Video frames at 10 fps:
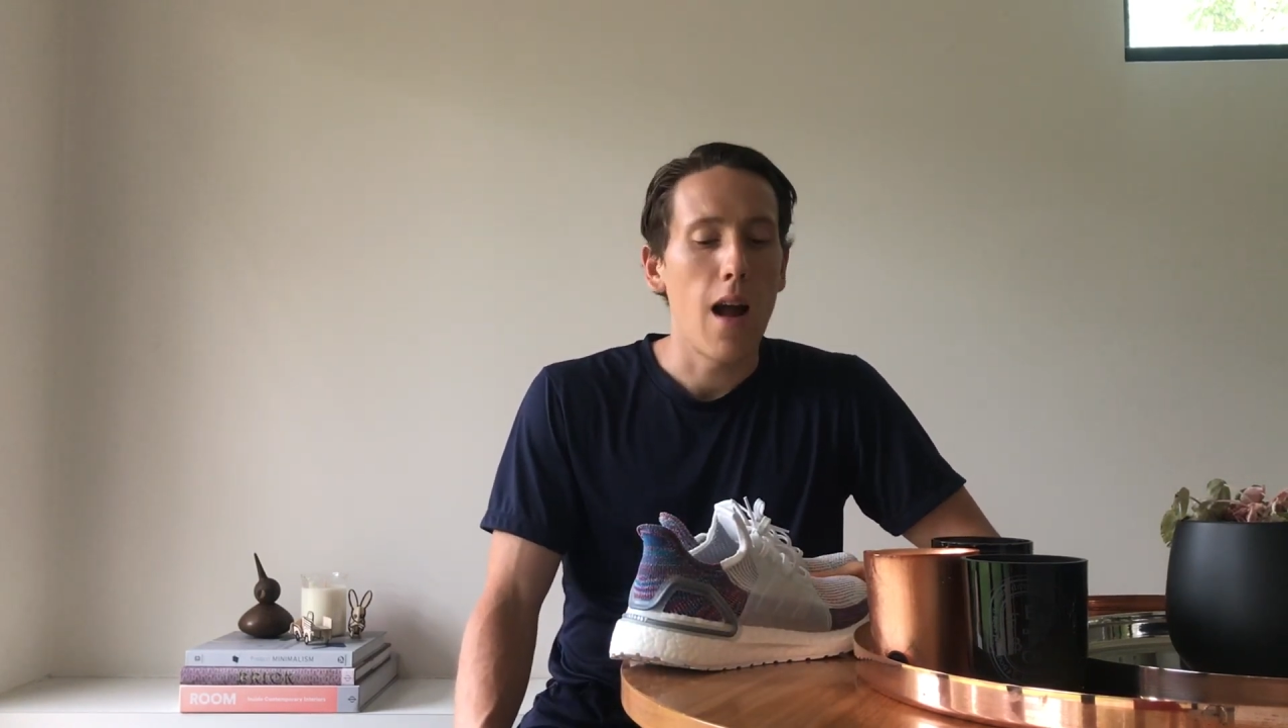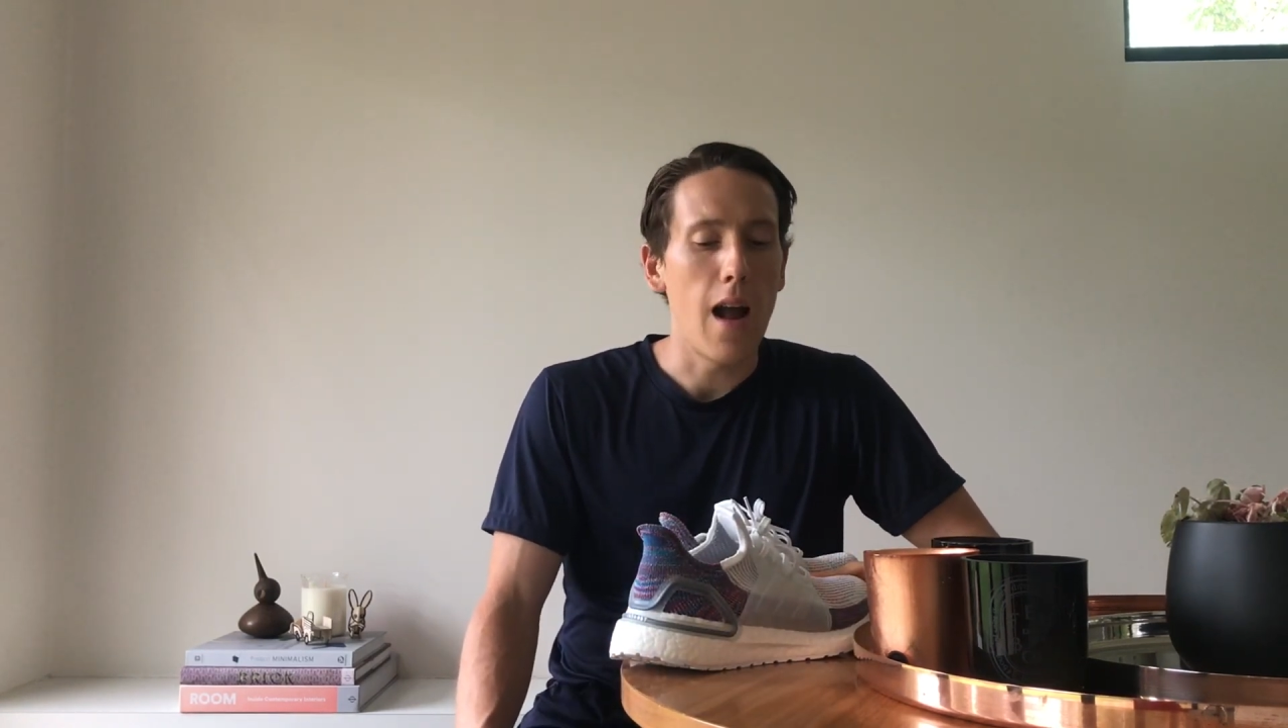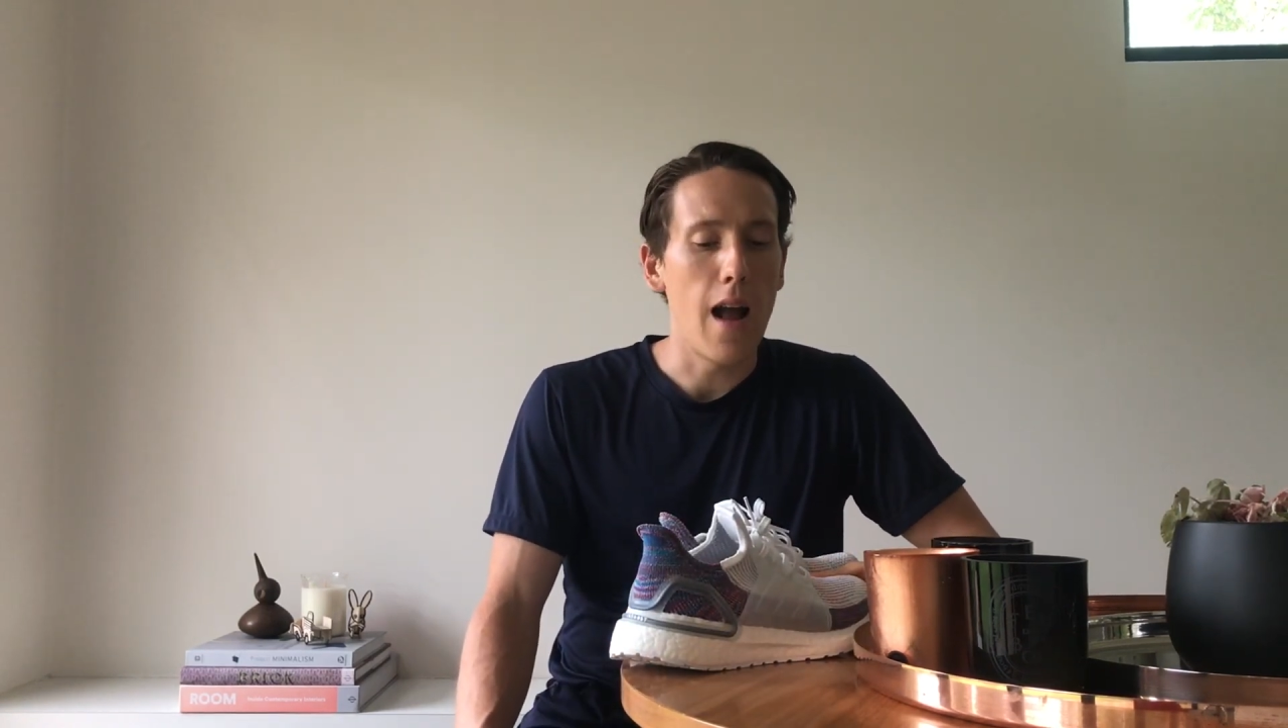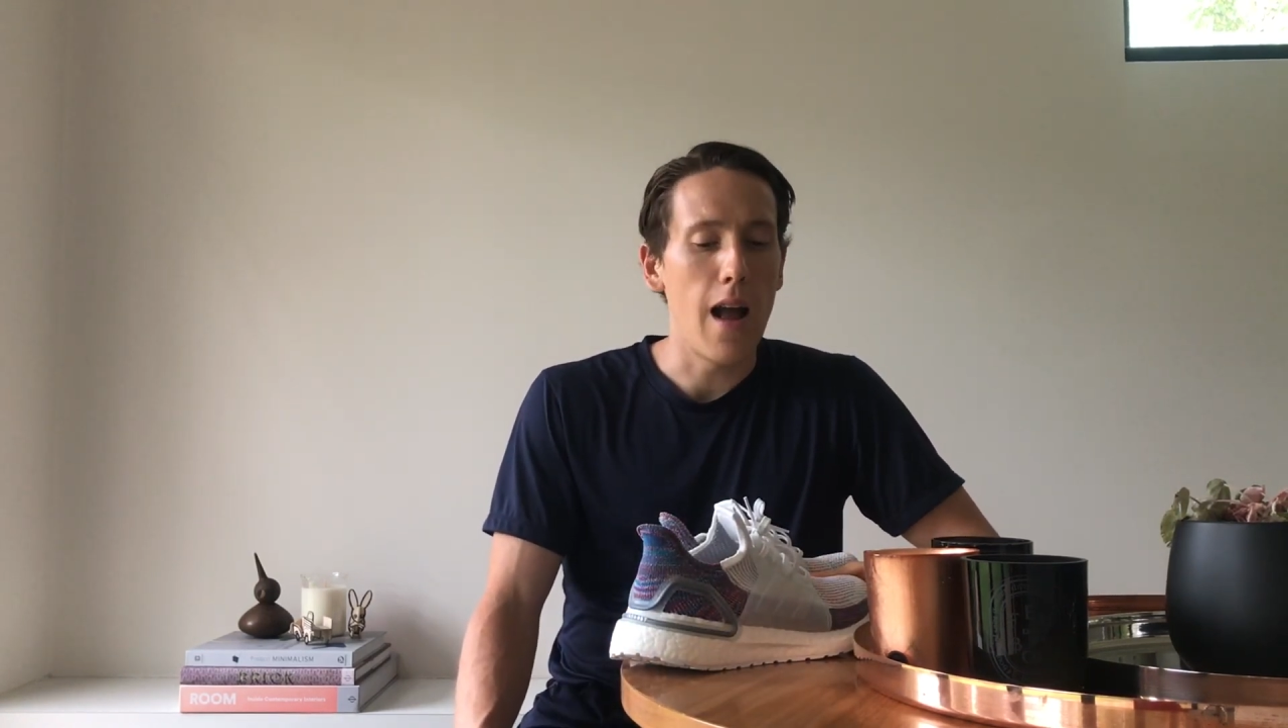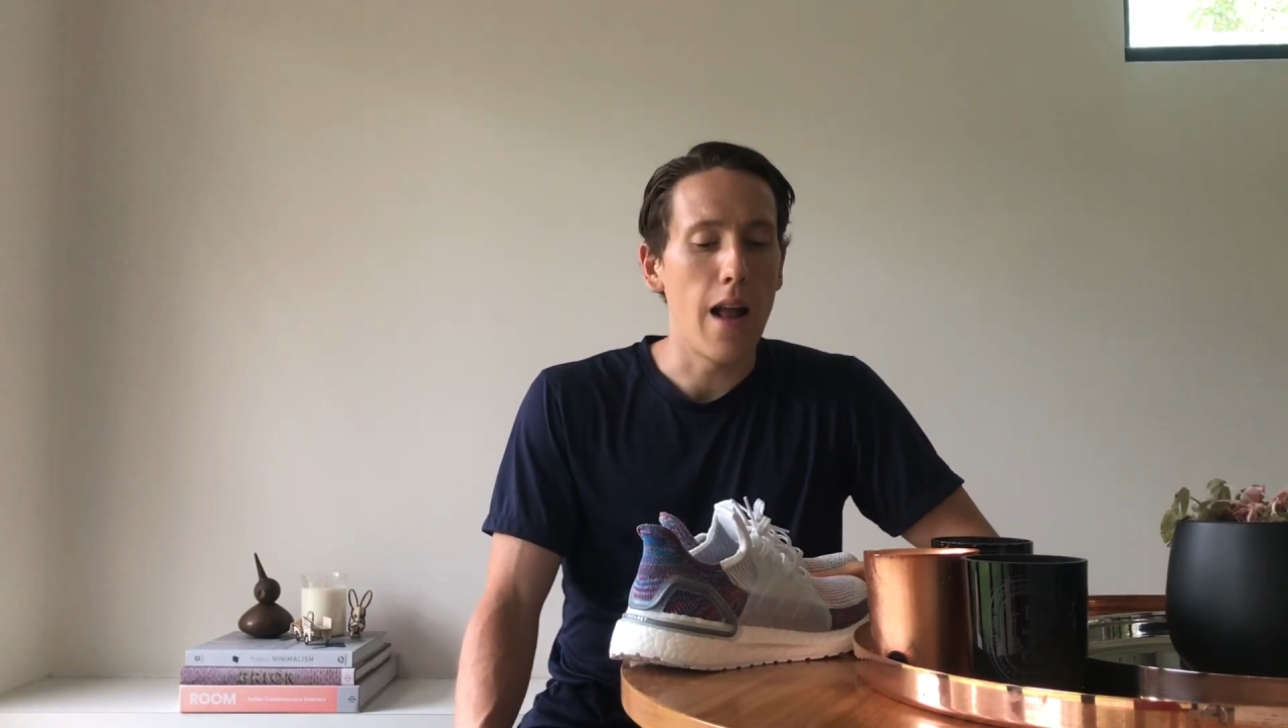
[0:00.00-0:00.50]

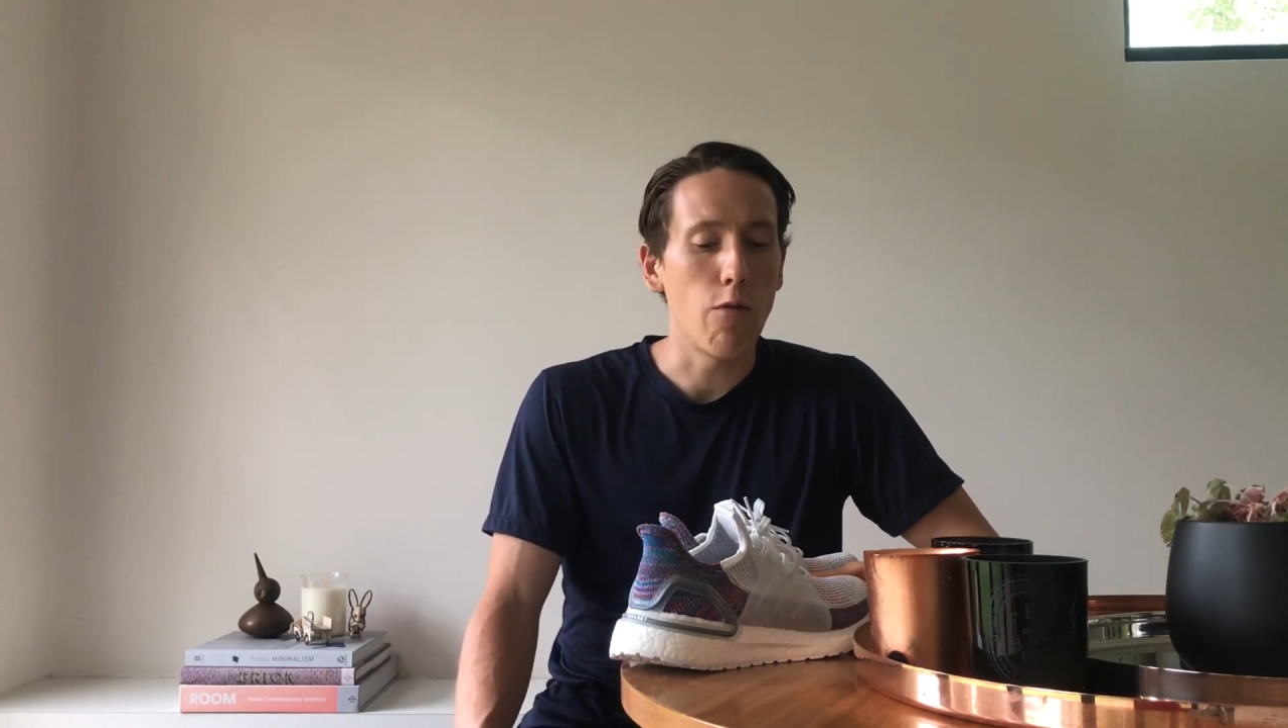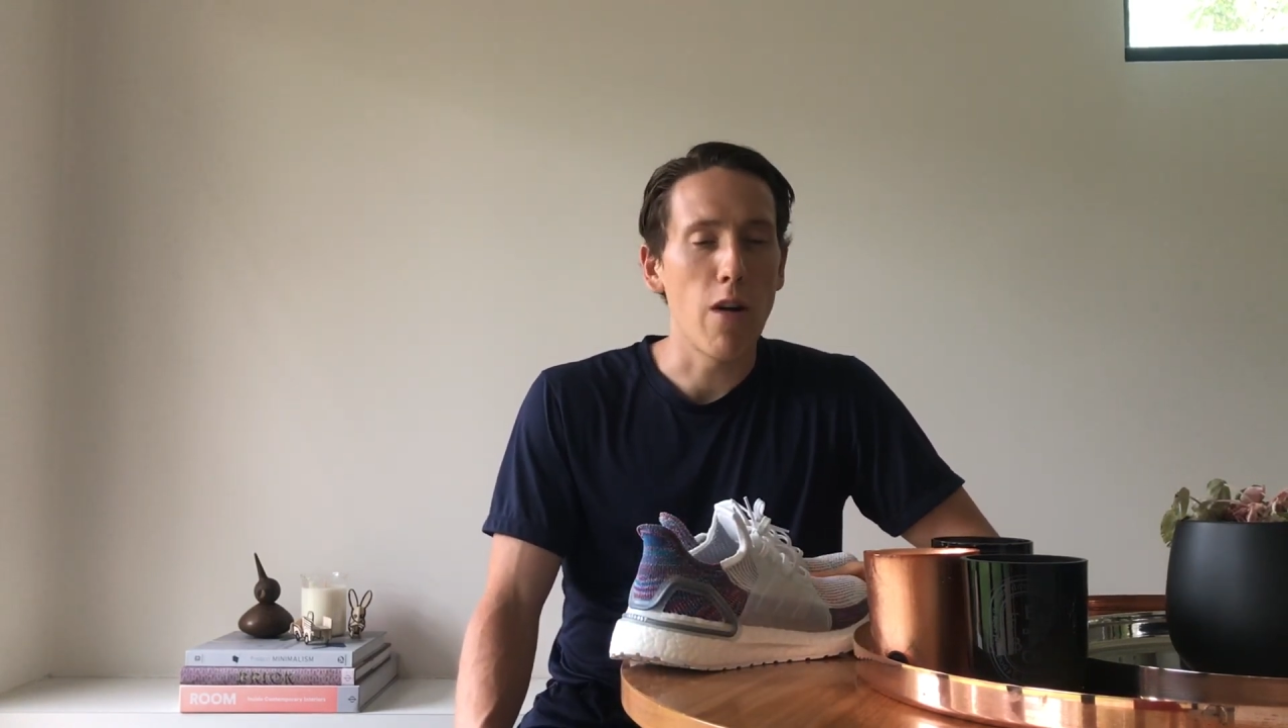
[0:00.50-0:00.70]
and